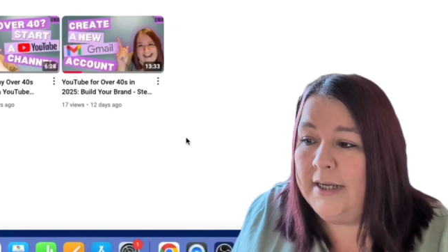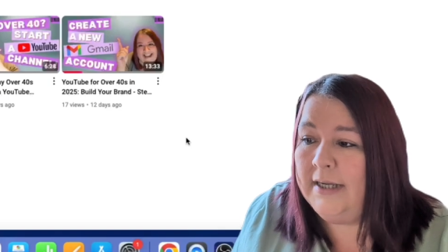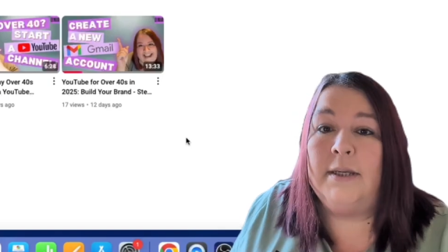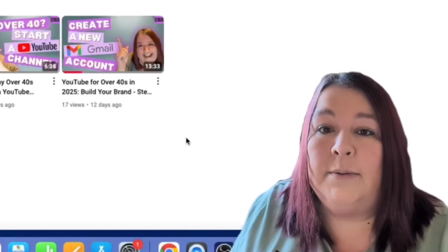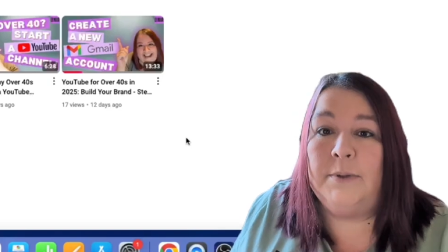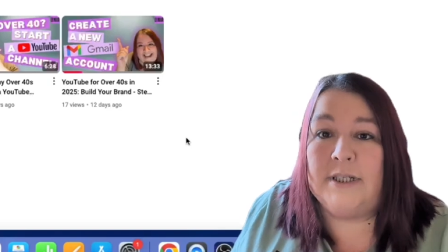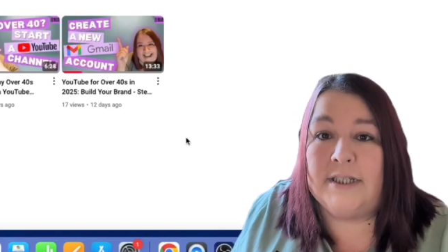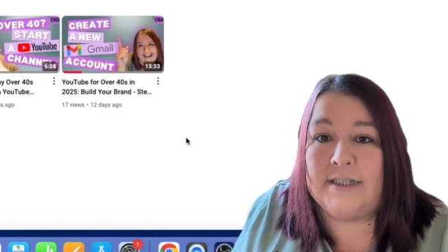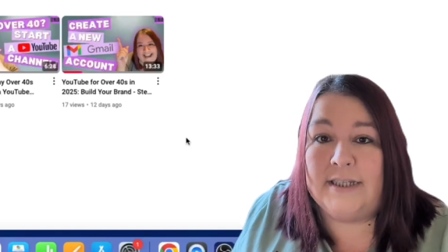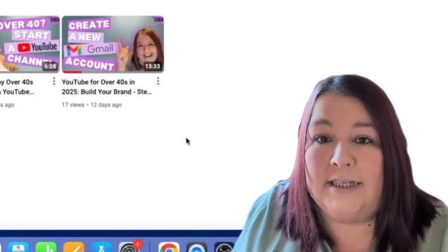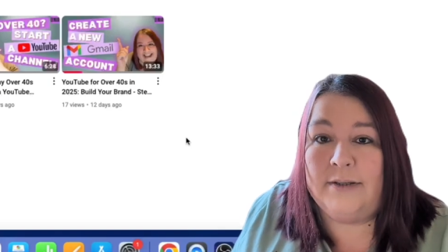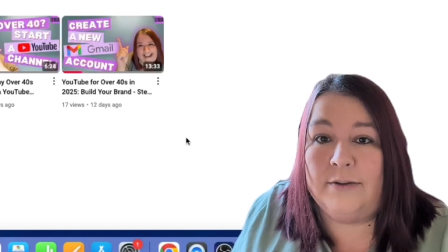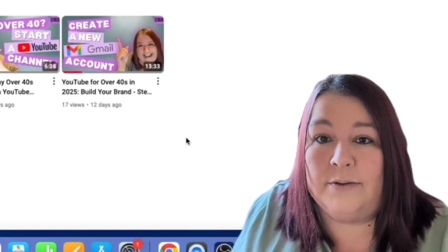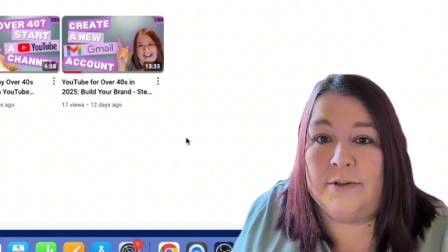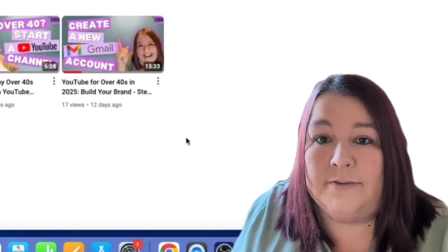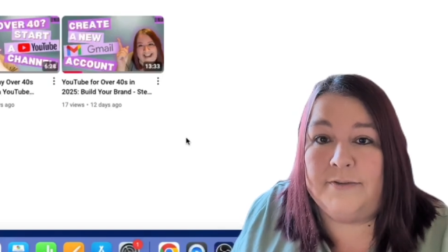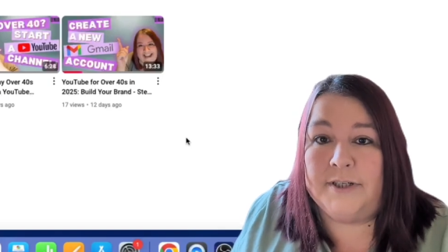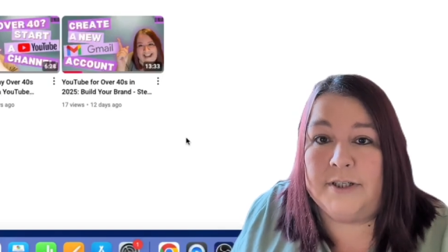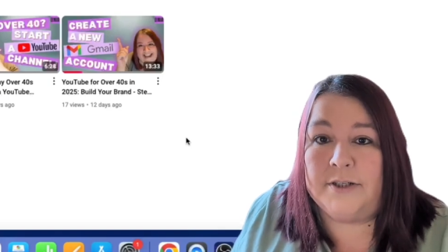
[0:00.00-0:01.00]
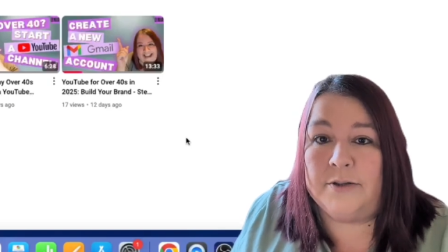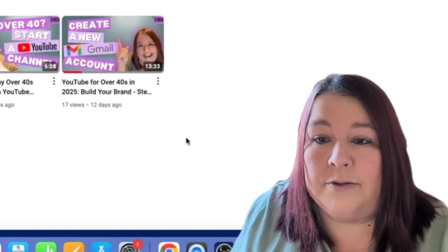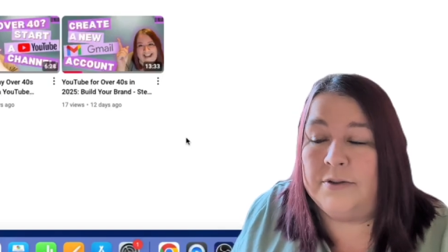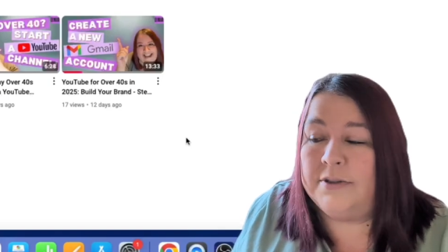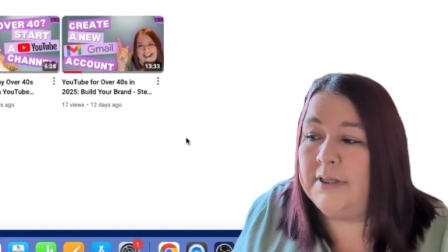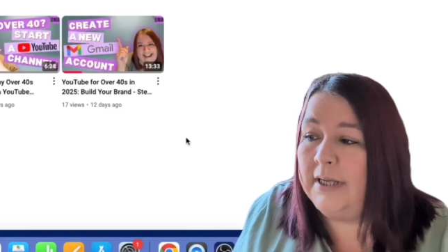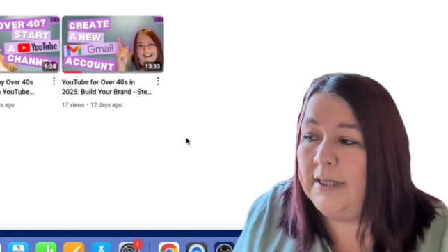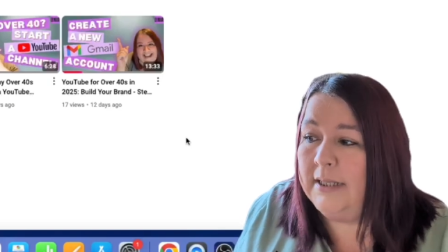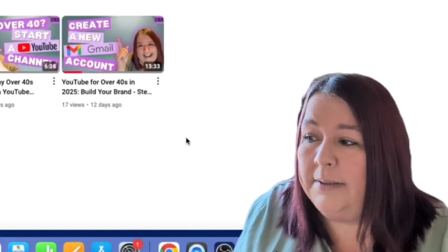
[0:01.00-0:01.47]
they will see those
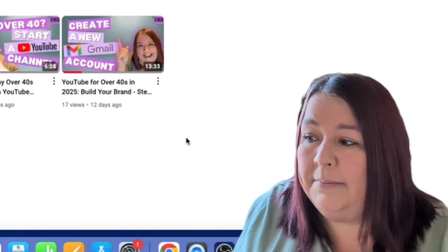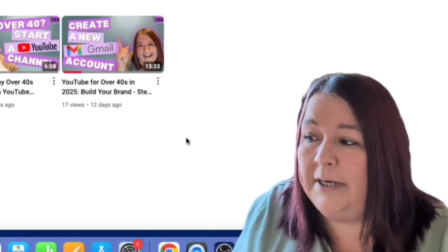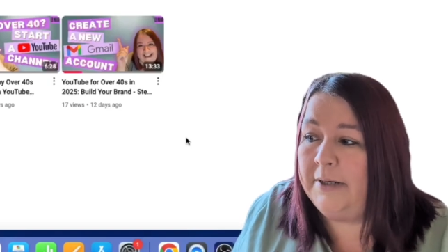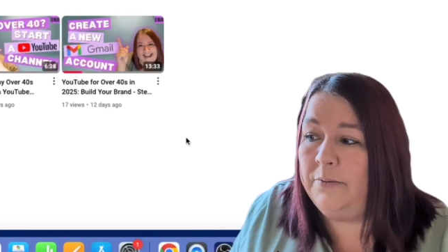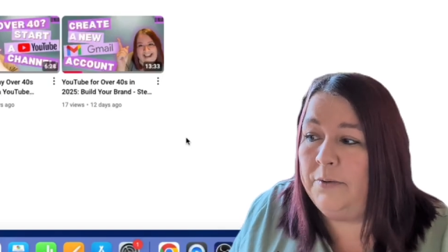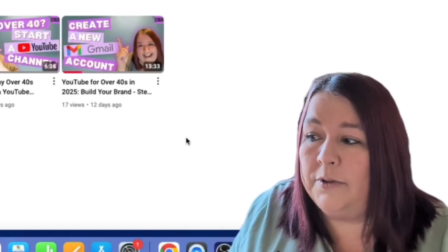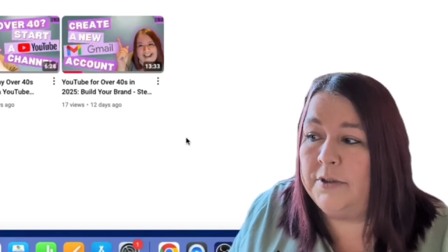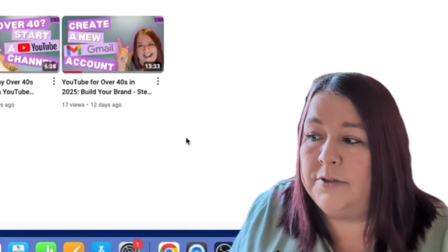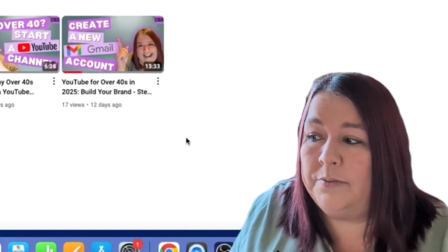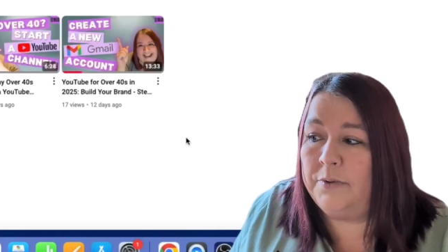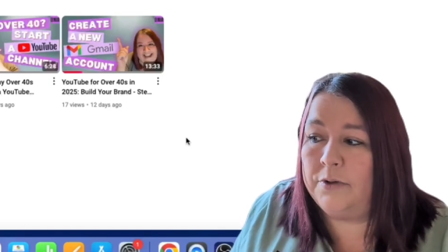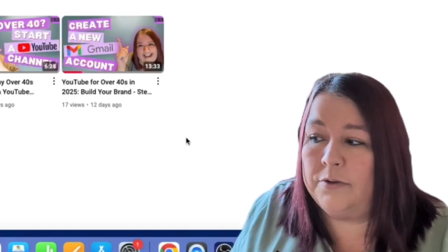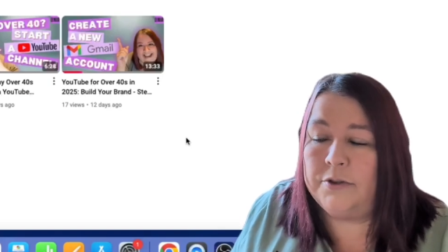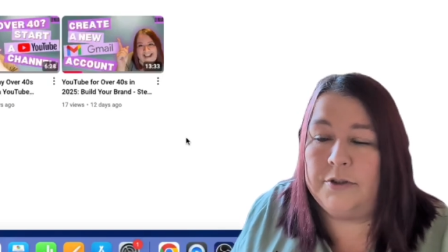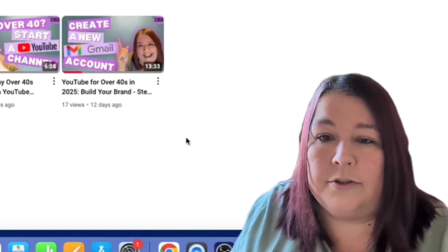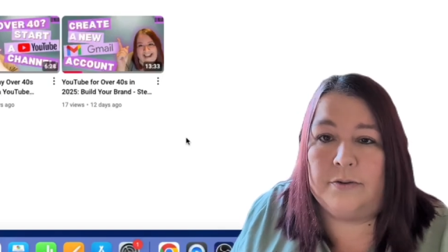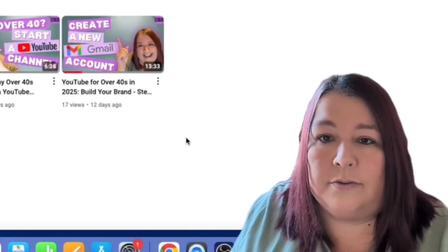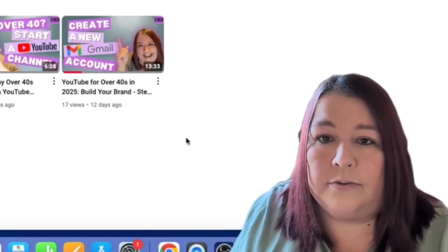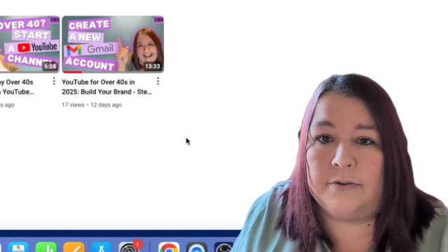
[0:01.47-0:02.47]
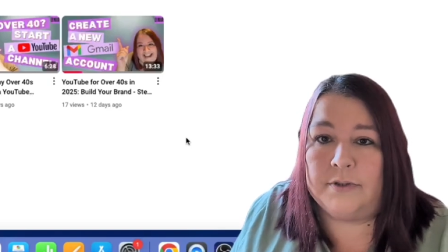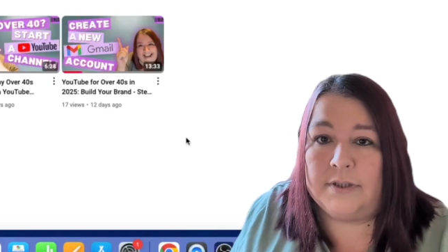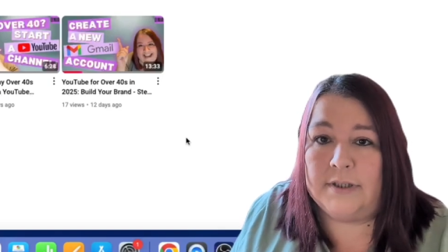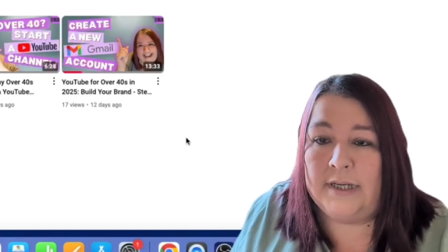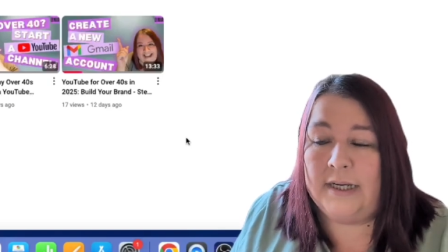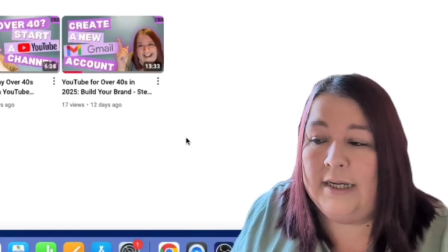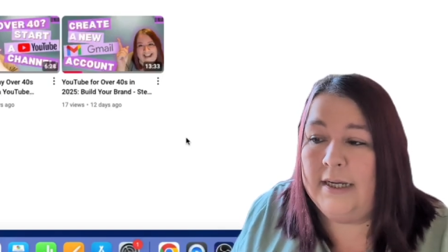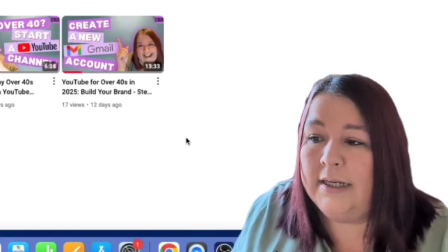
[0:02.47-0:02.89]
videos and they might want to watch those.